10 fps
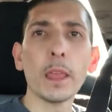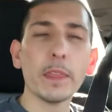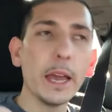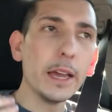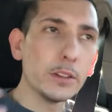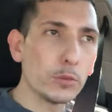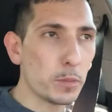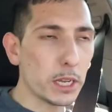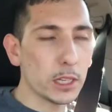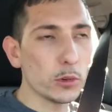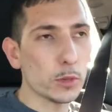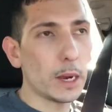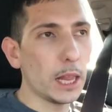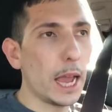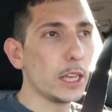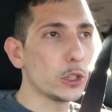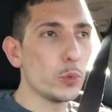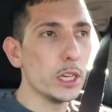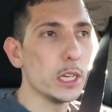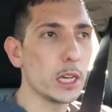that because it was my last
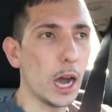week,